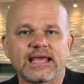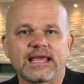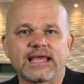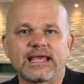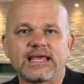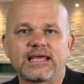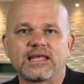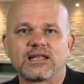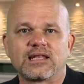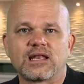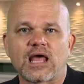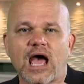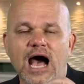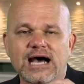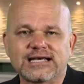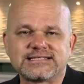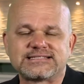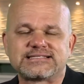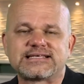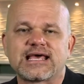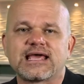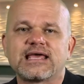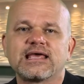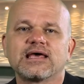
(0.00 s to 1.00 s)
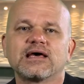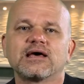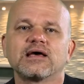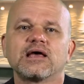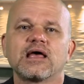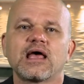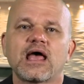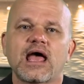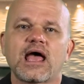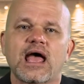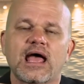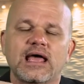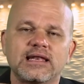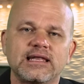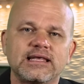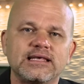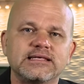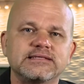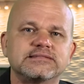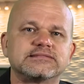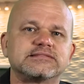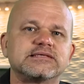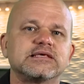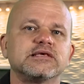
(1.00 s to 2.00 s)
in Isaiah and
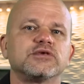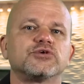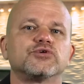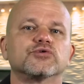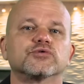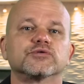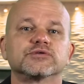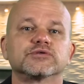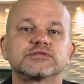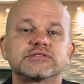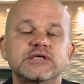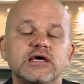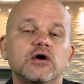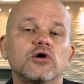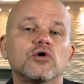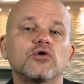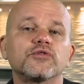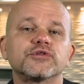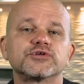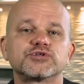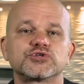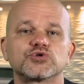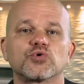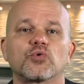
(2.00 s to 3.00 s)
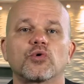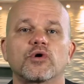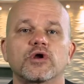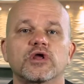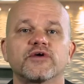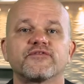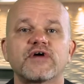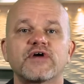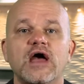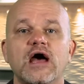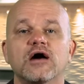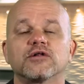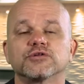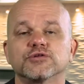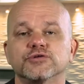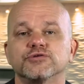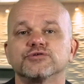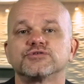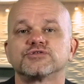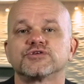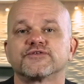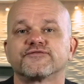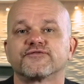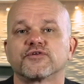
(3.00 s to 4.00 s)
Ezekiel tell the story of how
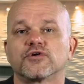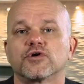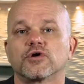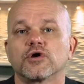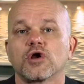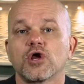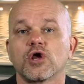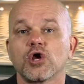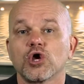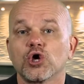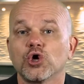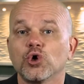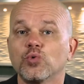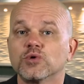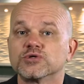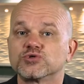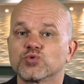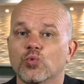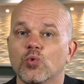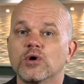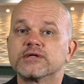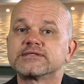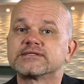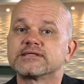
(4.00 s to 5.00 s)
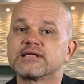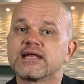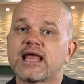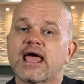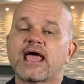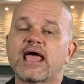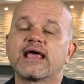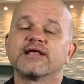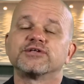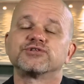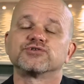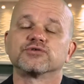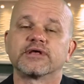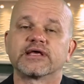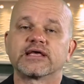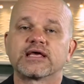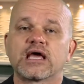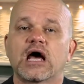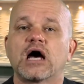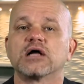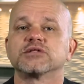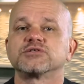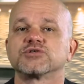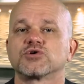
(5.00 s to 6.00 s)
Lucifer, who was once an angel in
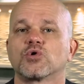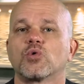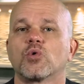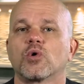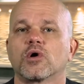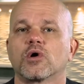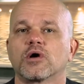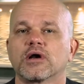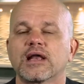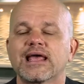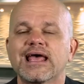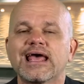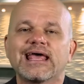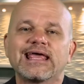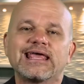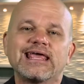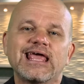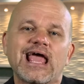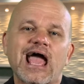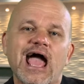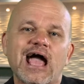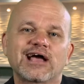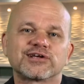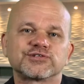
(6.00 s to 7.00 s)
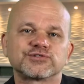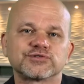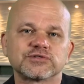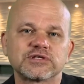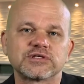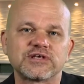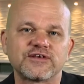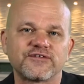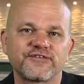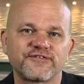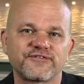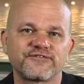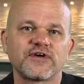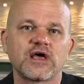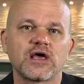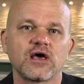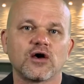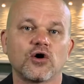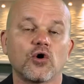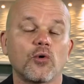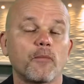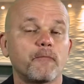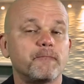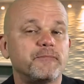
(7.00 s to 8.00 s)
God's court, he actually
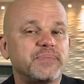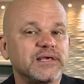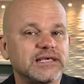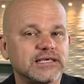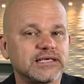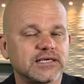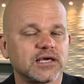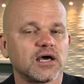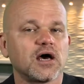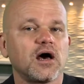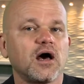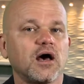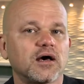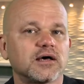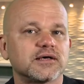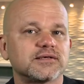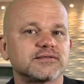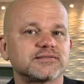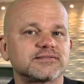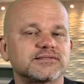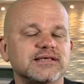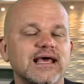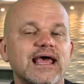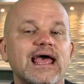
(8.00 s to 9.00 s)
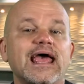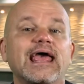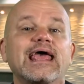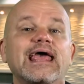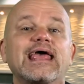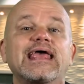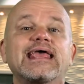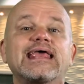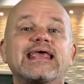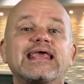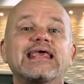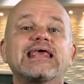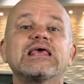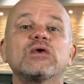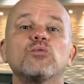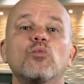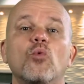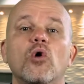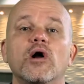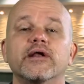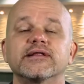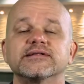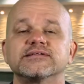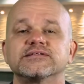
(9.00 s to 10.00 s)
fell because he
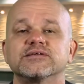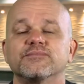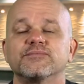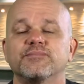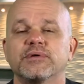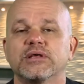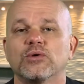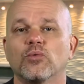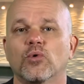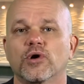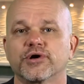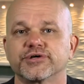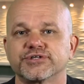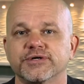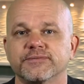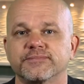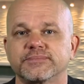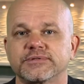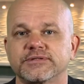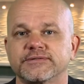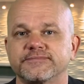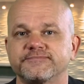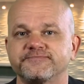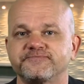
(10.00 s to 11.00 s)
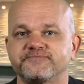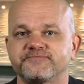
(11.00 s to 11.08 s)
wanted to be worshiped.